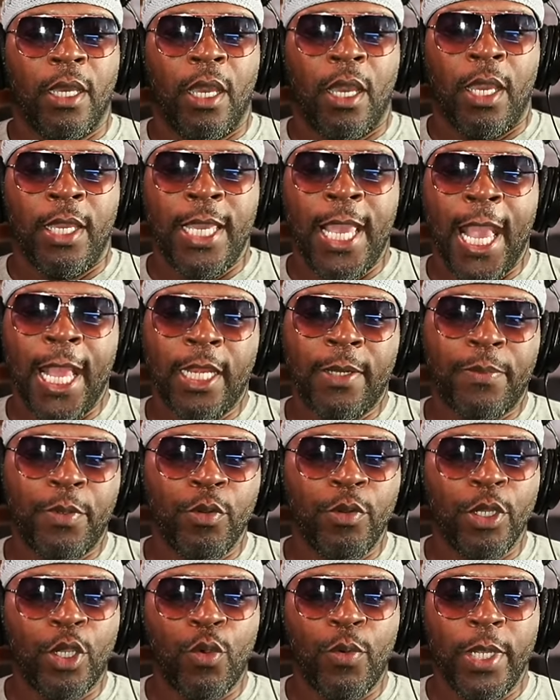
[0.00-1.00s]
He had the
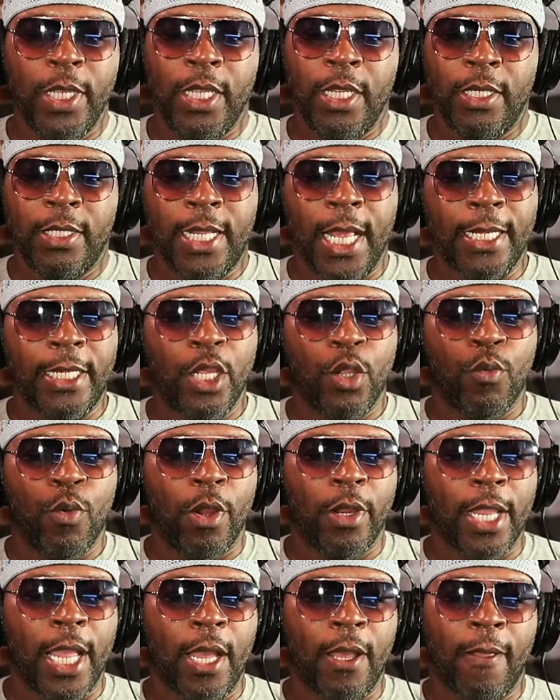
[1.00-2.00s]
beauty queen. That didn't
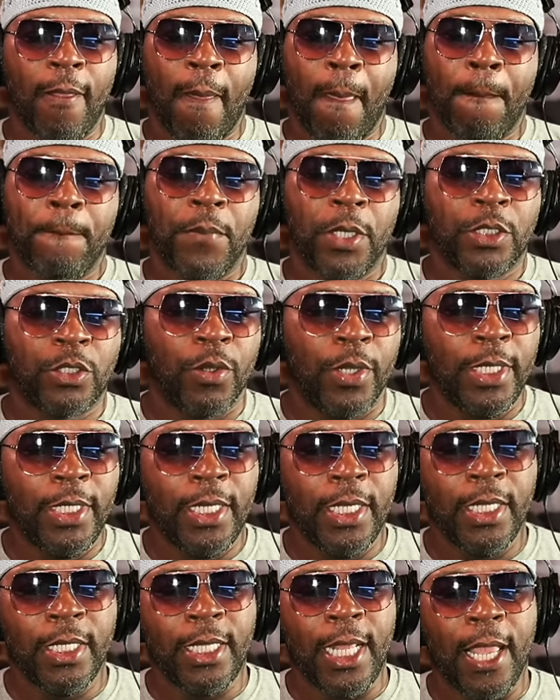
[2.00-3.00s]
work out. So he
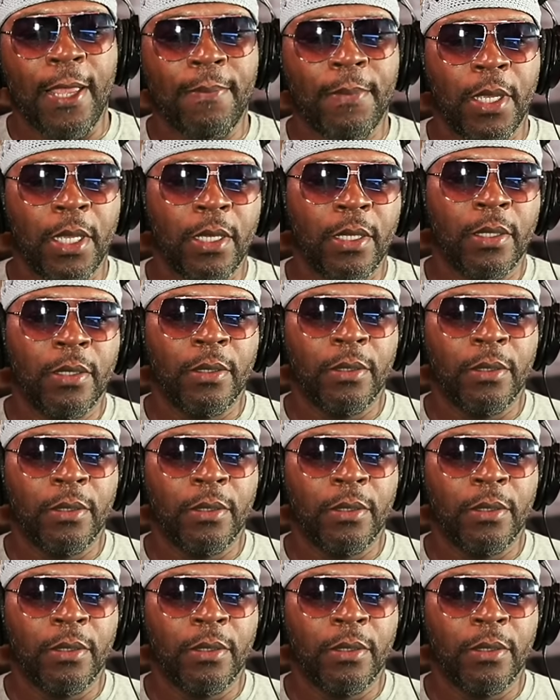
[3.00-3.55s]
did that, man.